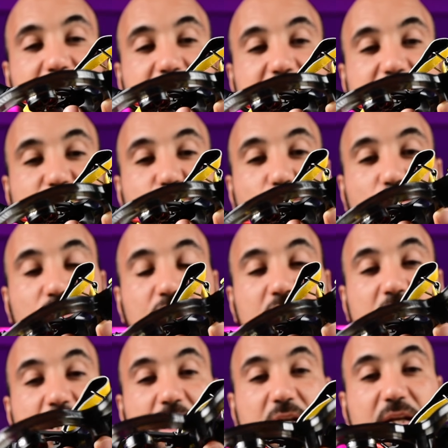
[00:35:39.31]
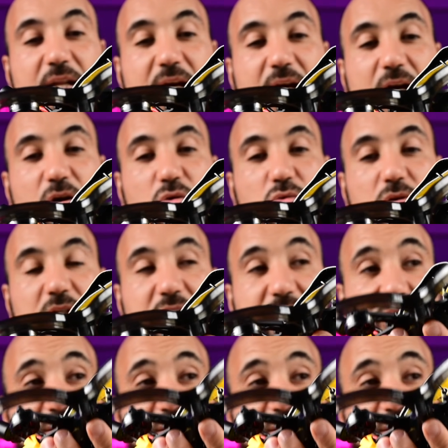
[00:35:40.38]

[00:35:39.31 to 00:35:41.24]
this drone. Now it's